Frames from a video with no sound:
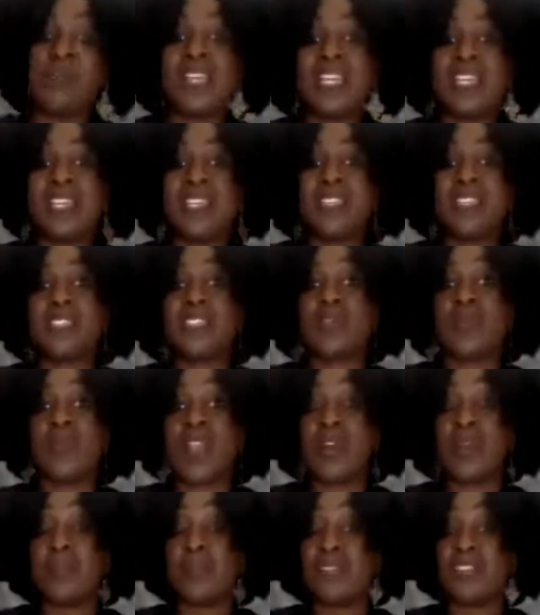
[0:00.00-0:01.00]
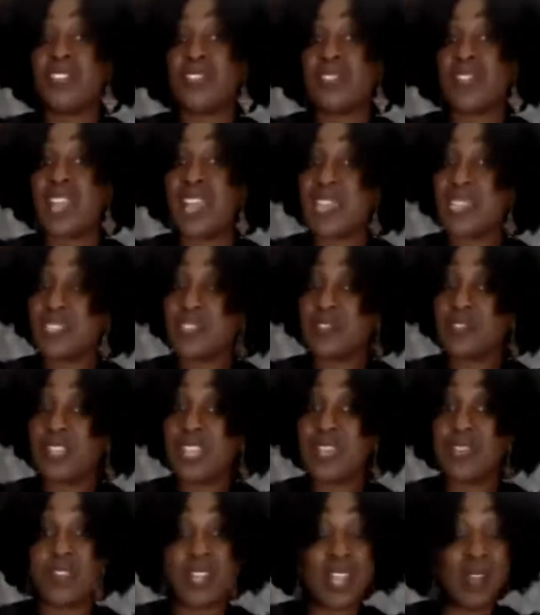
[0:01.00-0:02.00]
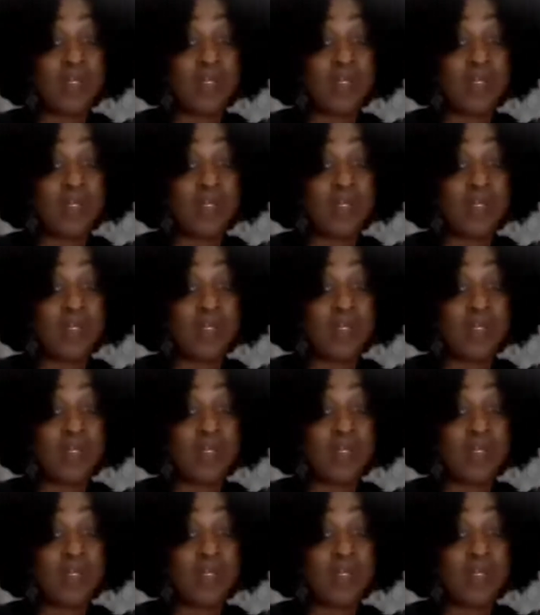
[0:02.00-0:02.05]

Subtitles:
because ground mustard has a flavor.